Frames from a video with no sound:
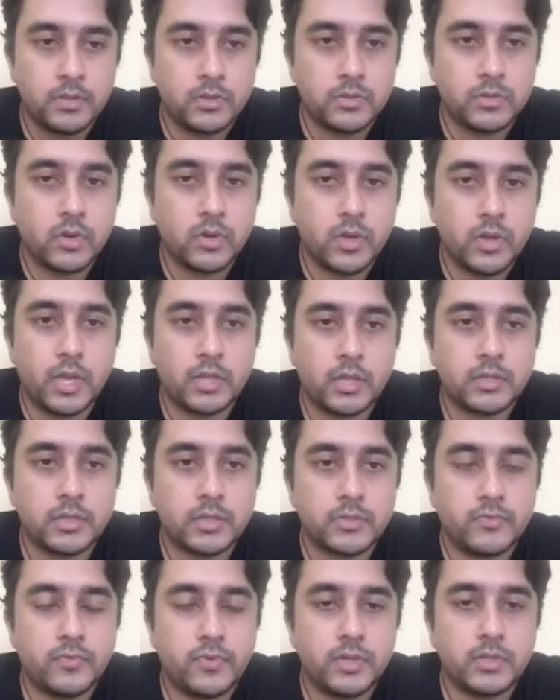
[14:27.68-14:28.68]
So yeah,
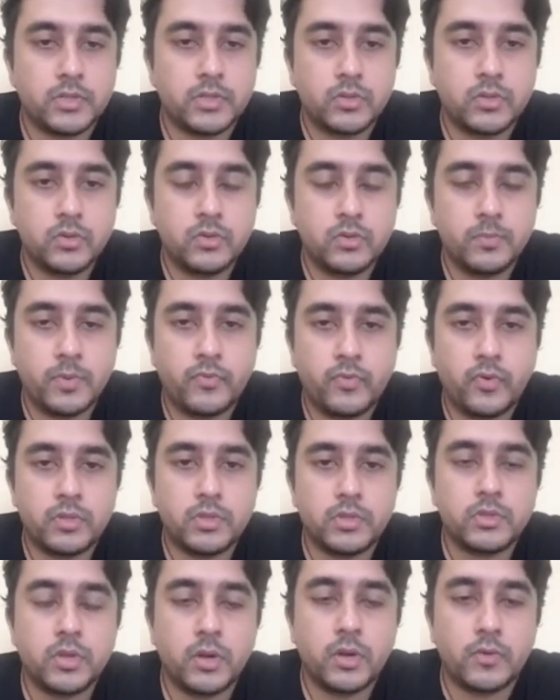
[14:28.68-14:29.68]
this first, before
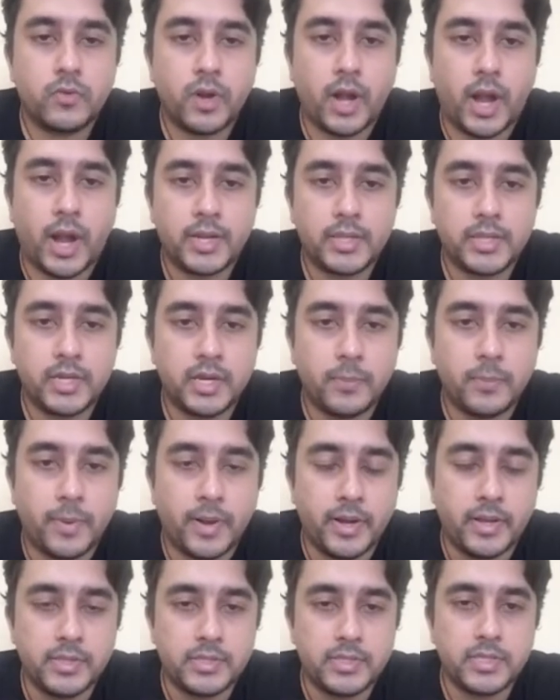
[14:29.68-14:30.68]
this you have to add the
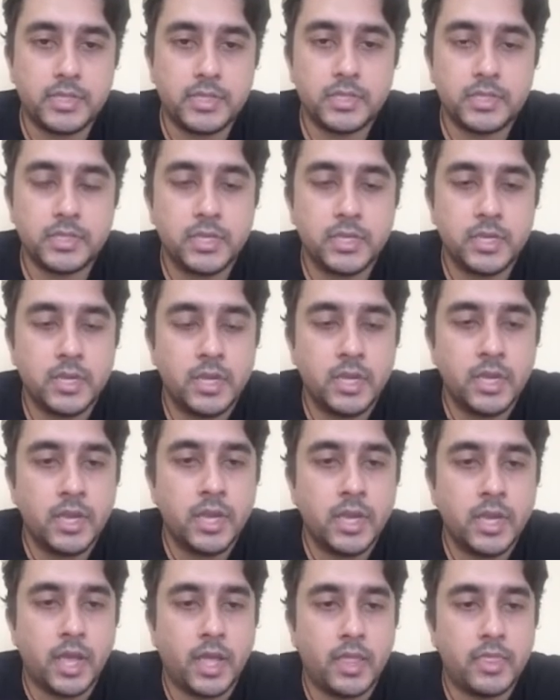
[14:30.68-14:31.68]
dependencies,
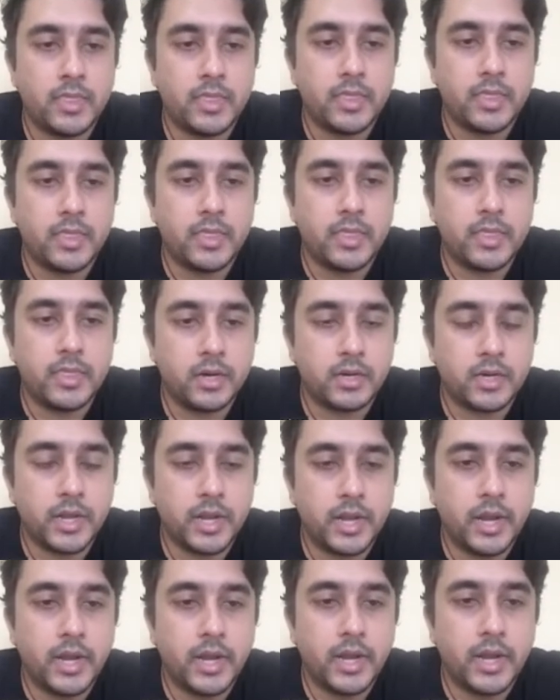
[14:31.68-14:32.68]
and then
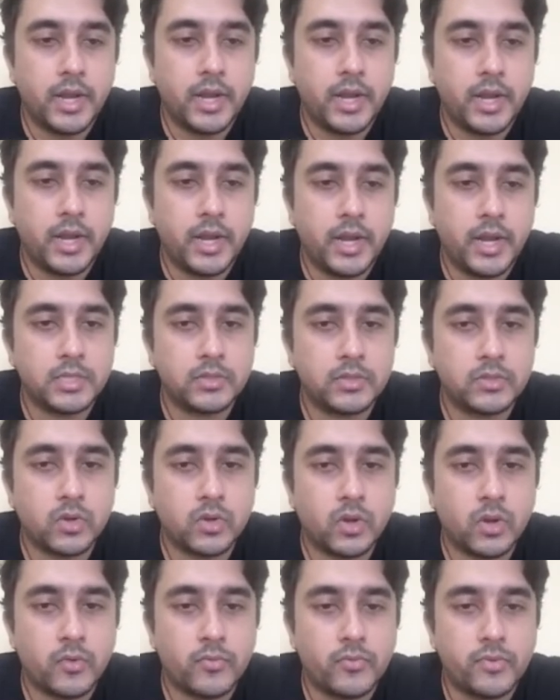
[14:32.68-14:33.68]
create an
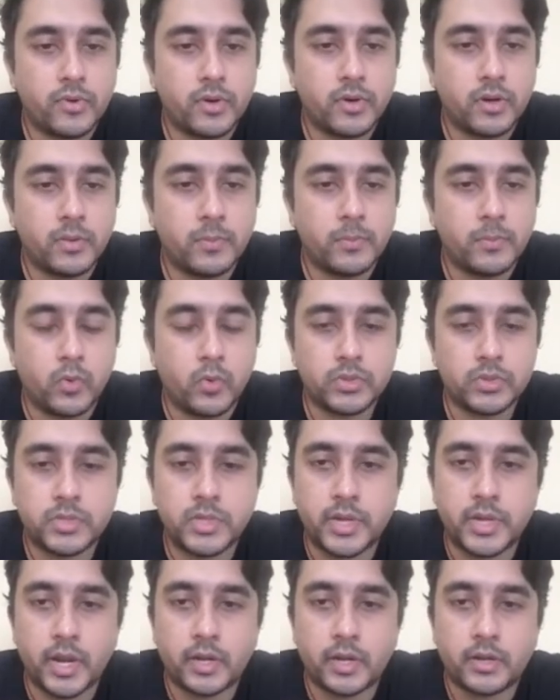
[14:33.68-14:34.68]
instance of post
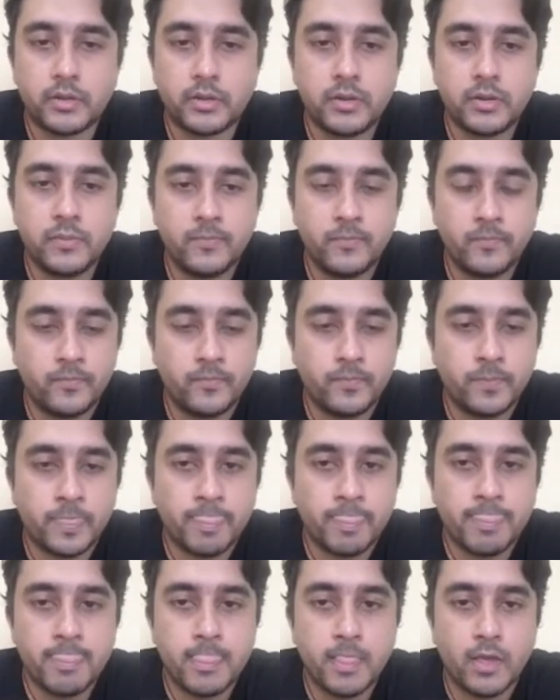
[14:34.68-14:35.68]
detector.
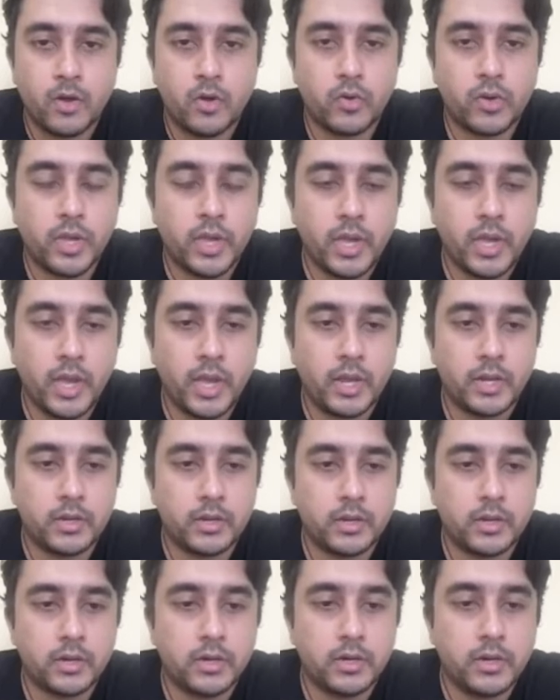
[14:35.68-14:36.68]
Okay, and